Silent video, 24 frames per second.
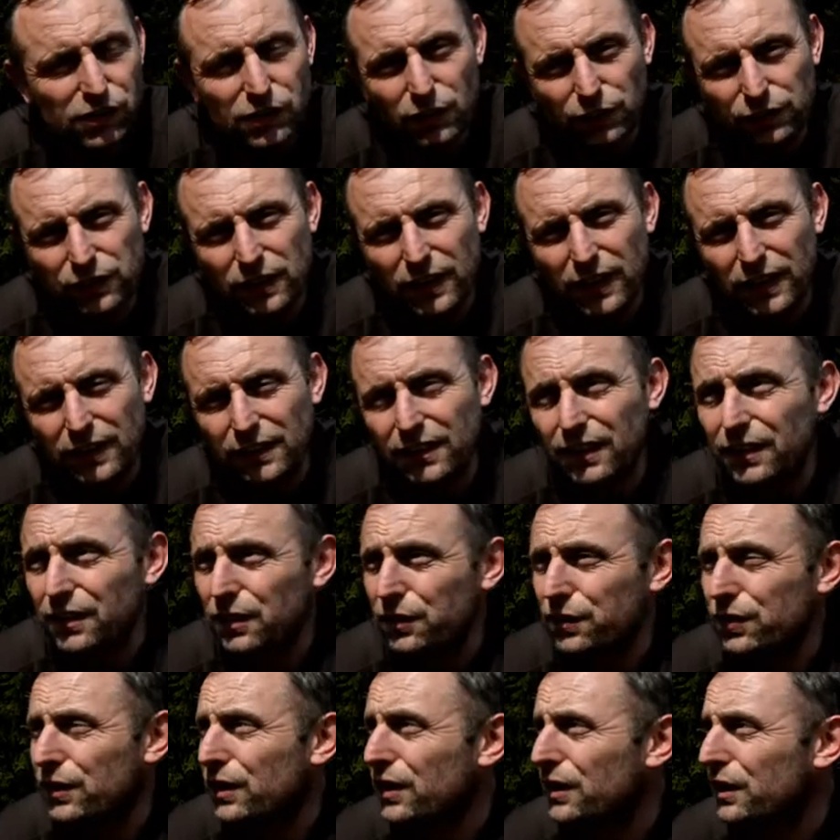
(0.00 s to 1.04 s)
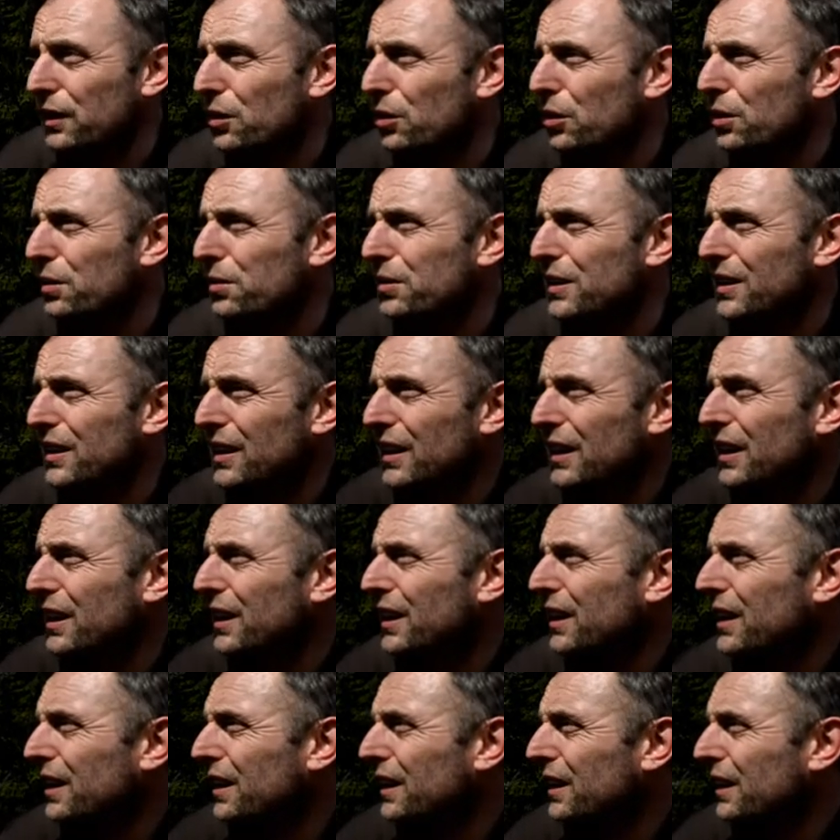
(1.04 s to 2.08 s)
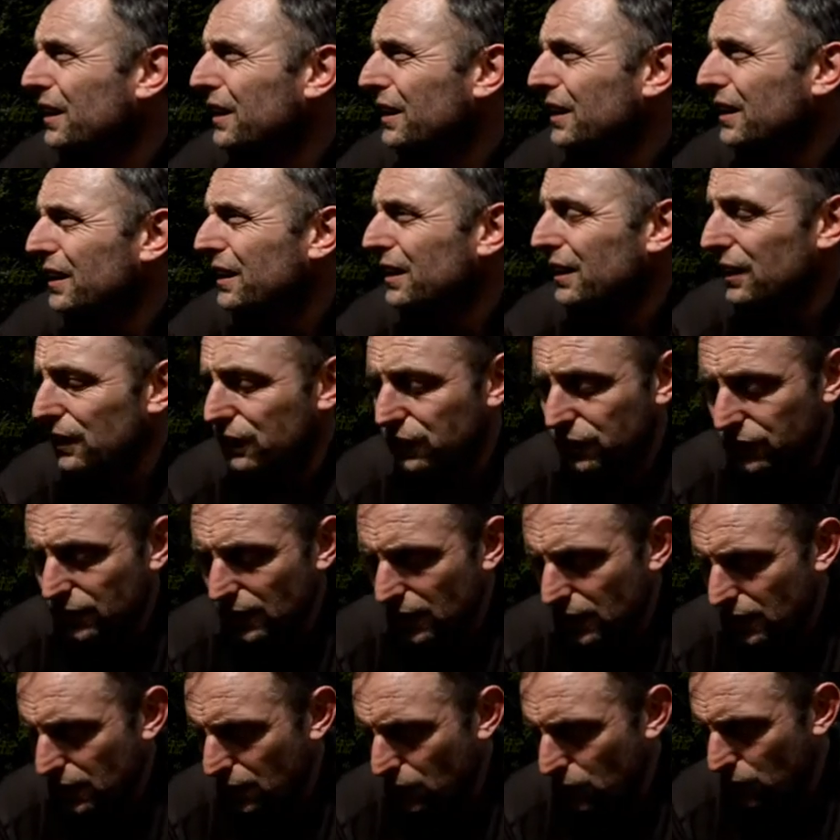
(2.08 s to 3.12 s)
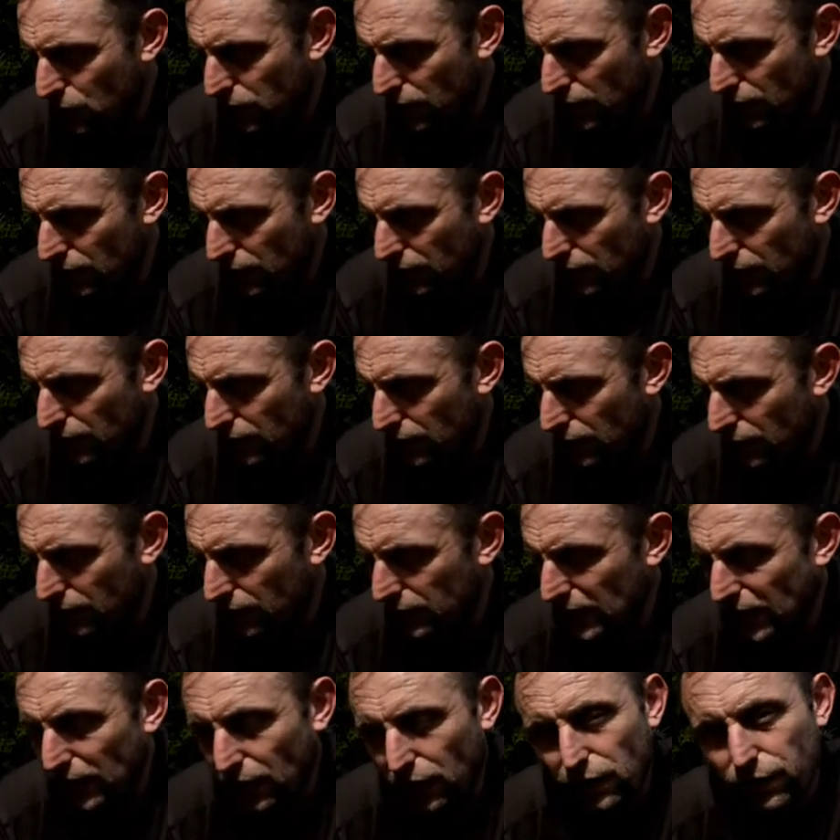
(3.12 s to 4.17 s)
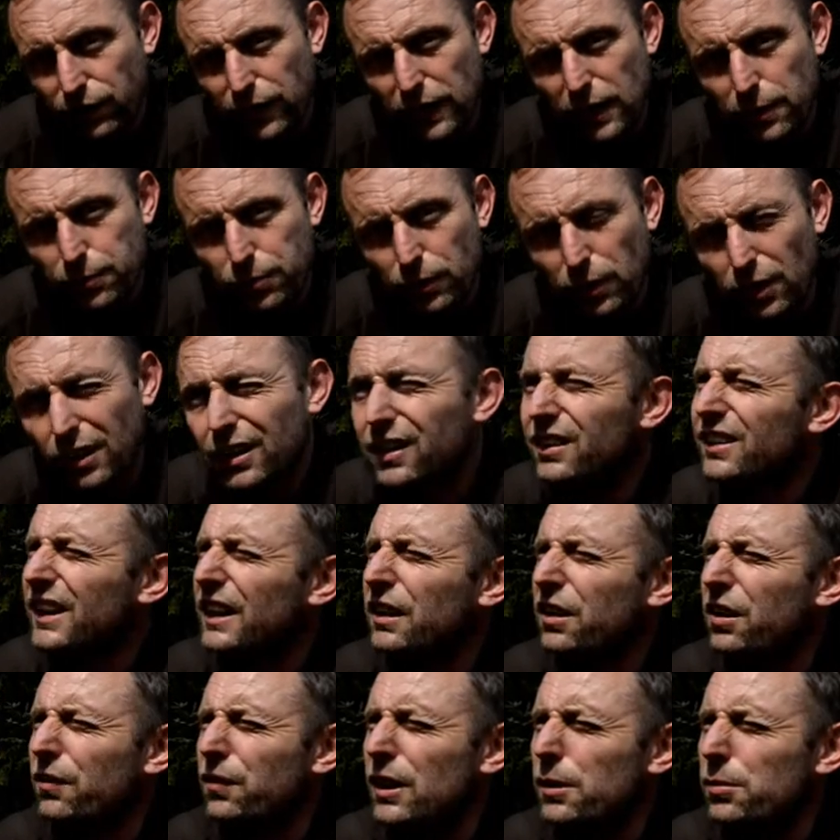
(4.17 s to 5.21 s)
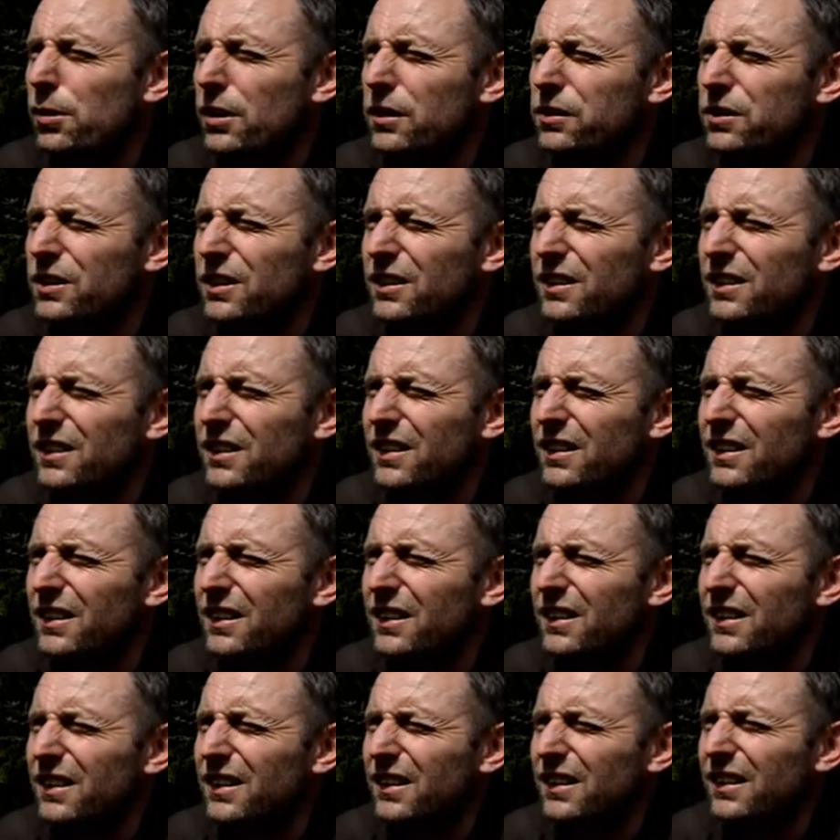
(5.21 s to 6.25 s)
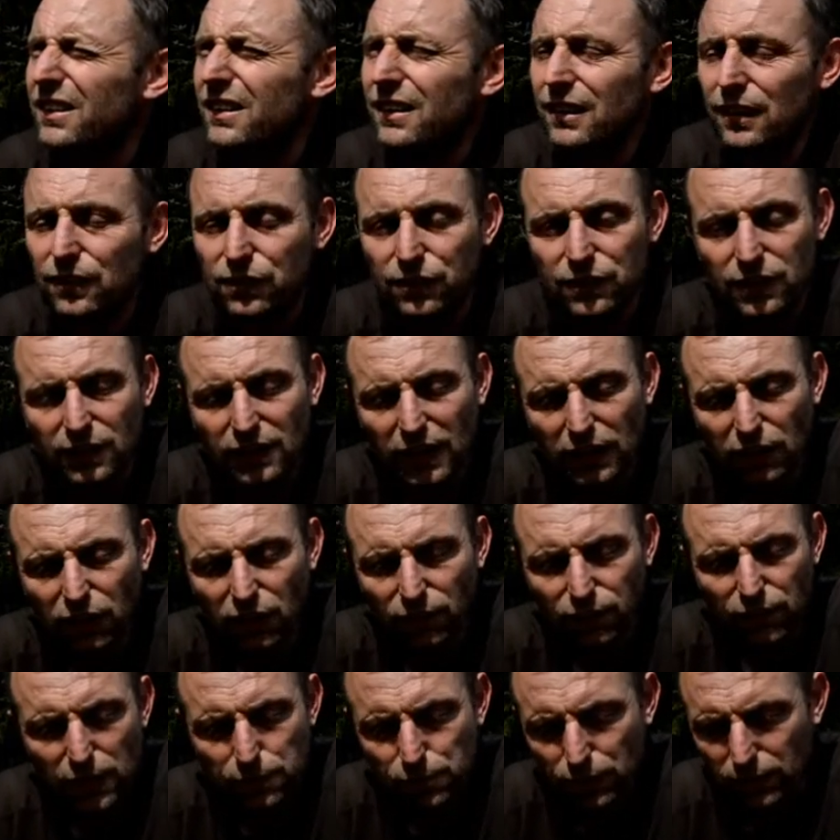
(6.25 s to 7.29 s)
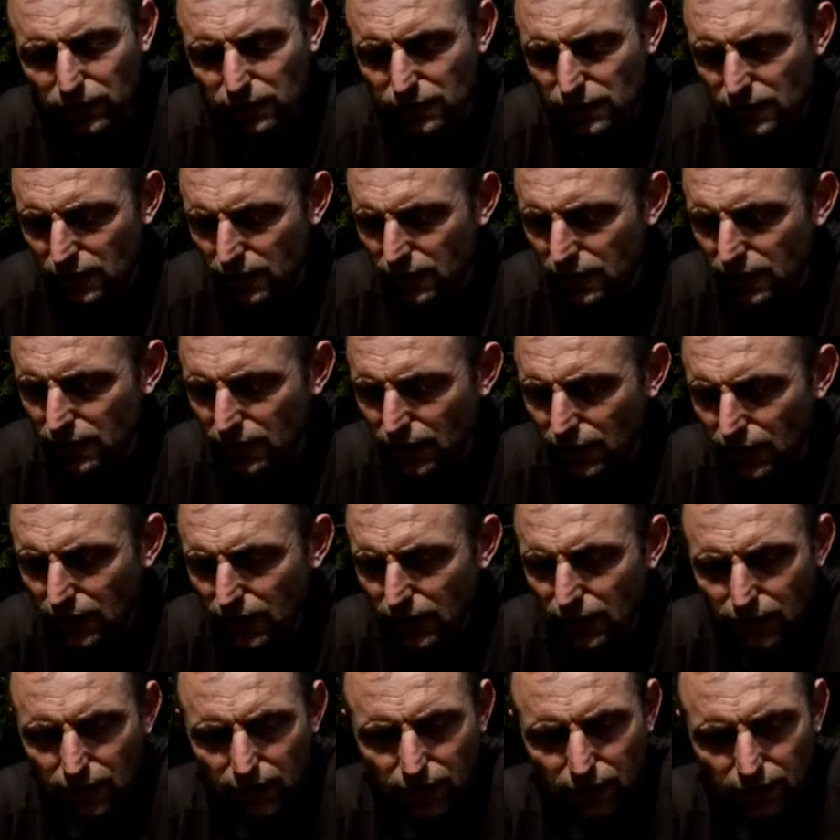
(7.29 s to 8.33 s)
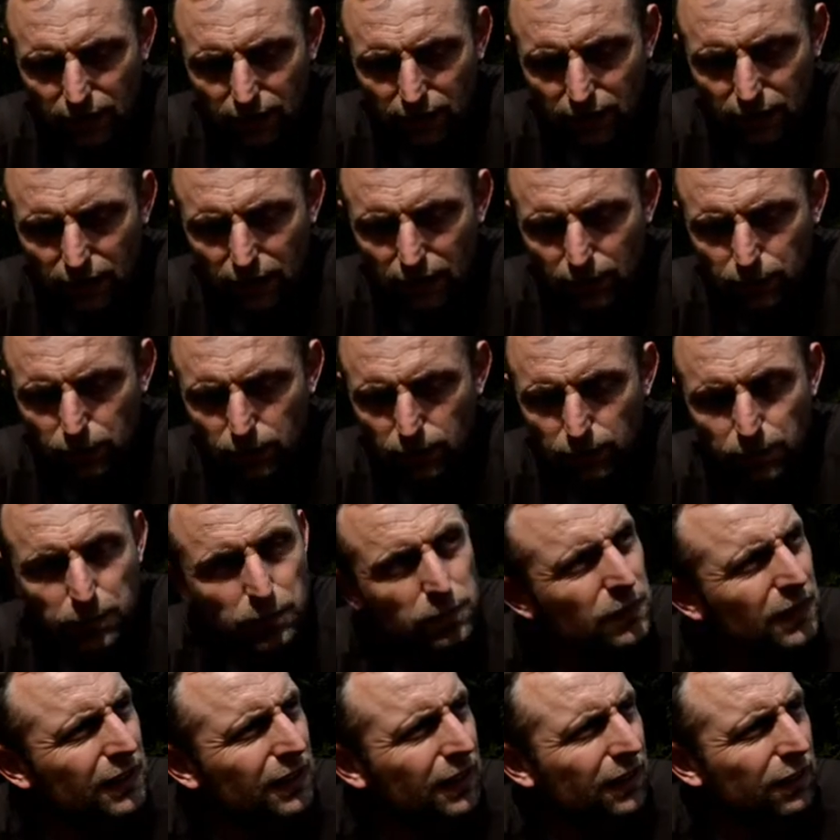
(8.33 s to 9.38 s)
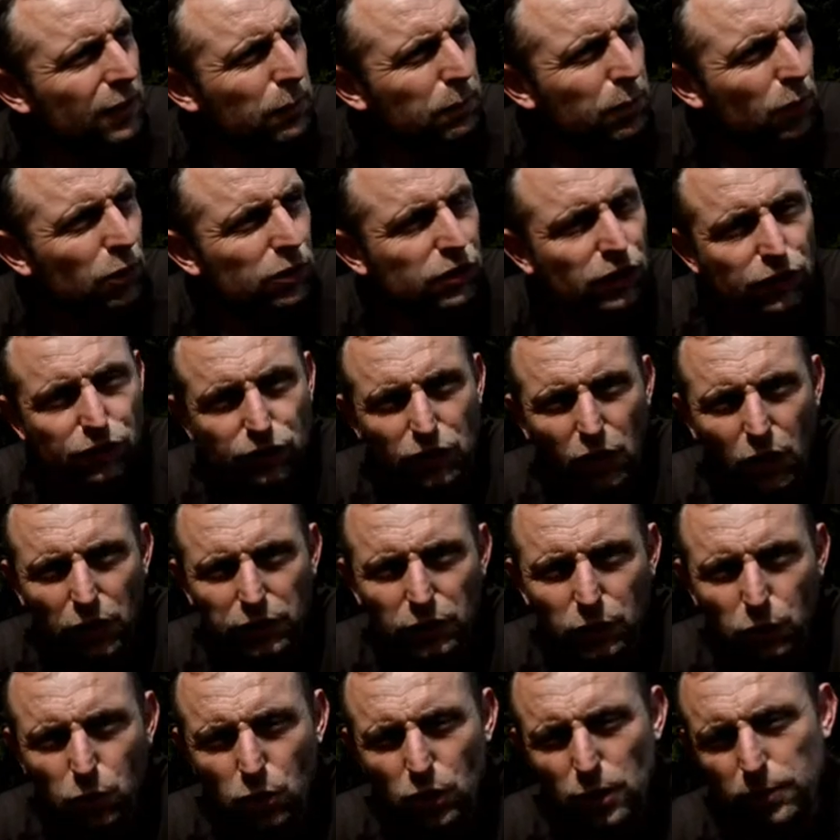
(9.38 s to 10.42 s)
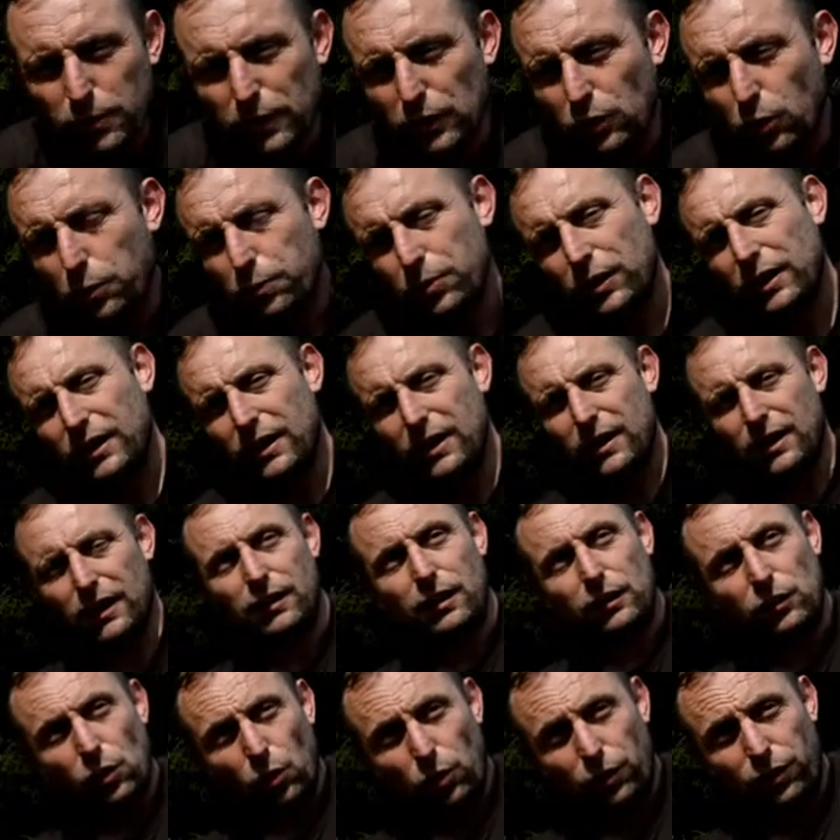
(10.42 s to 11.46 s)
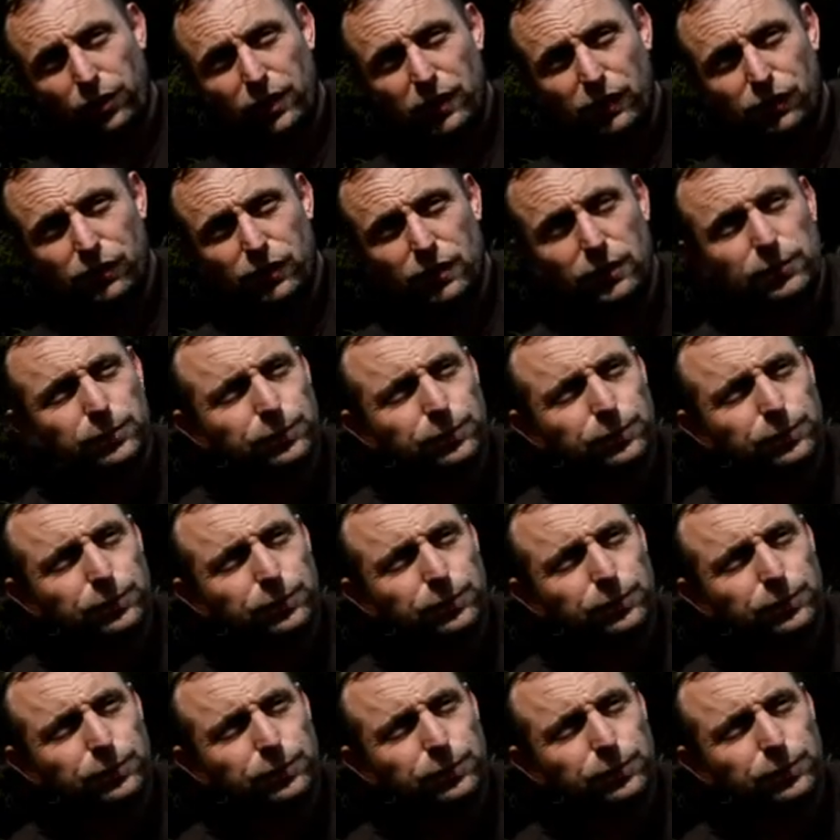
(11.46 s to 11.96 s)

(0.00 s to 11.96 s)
enough to identify, you know. It's now 9th of April. 9th of April, isn't it, today? It's the 9th of April today. The buds are starting to open up here in the northeast.